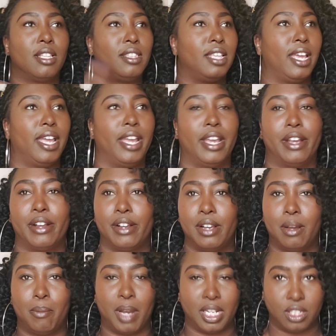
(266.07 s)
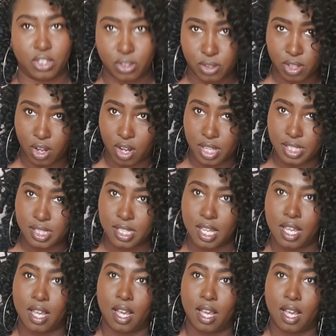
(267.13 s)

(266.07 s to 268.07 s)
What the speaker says: the hair, my initial thoughts,